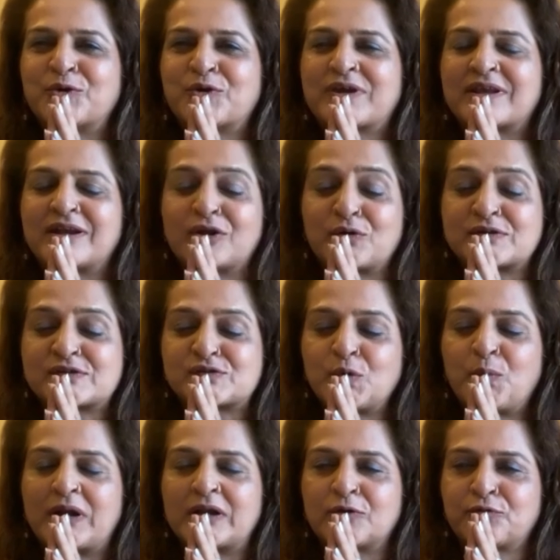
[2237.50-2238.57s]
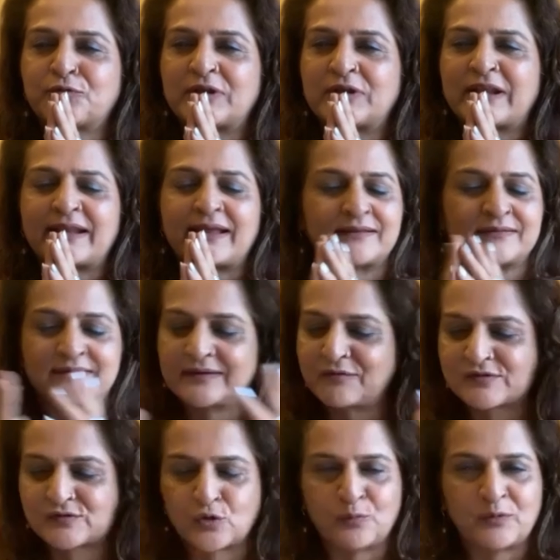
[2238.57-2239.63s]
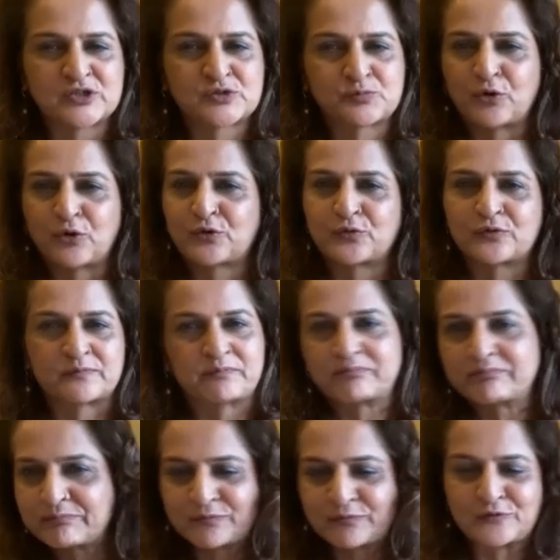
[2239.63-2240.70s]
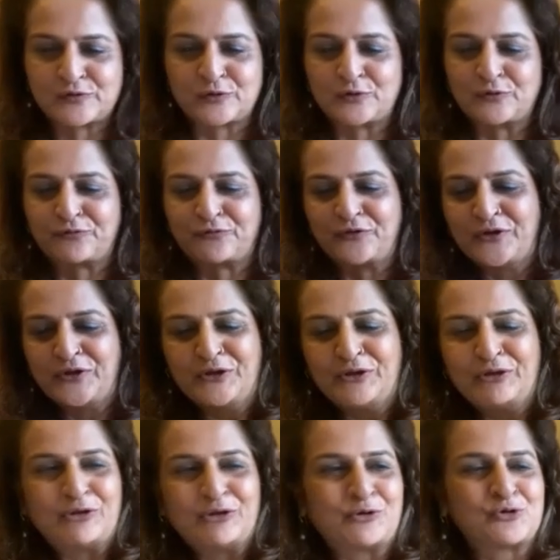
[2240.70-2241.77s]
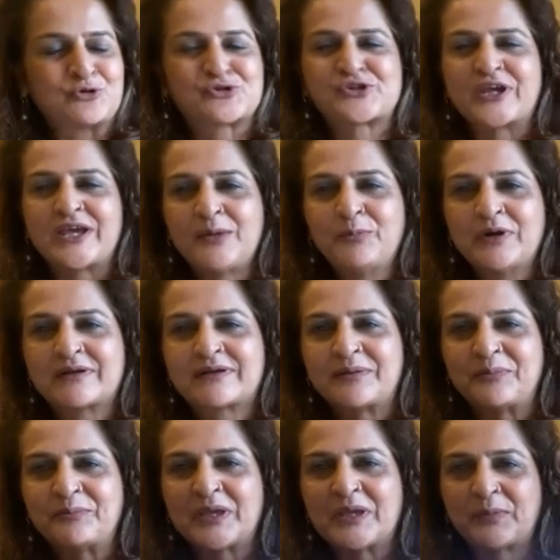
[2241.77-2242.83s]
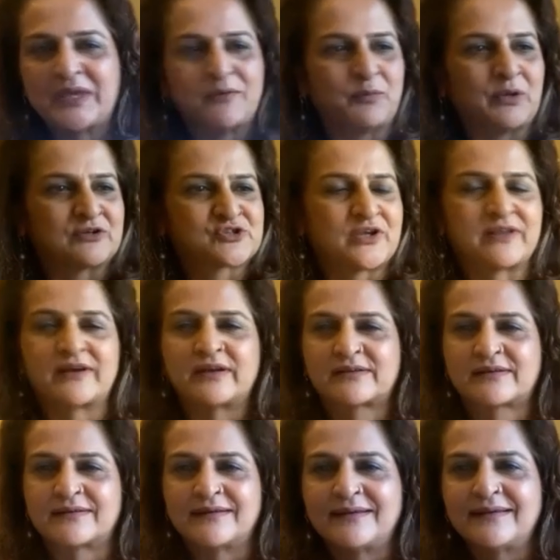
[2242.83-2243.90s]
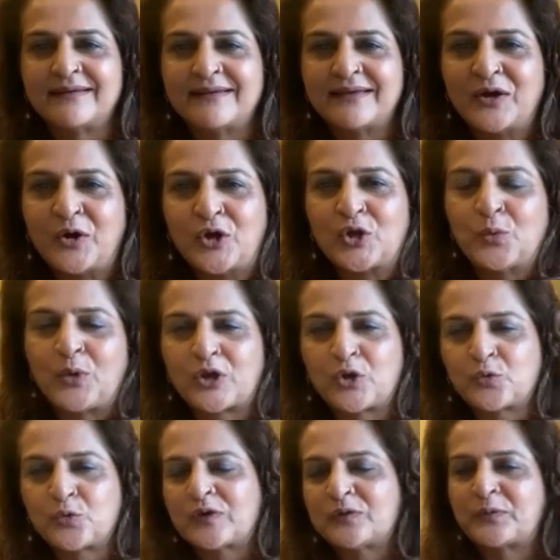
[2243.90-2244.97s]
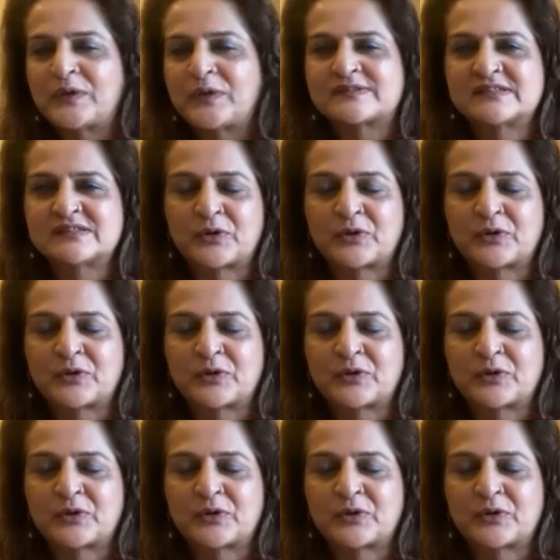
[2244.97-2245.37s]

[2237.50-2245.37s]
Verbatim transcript: Kiran. It was so wonderful. And there was so much more to to share, but maybe we'll share it on a one-on-one basis.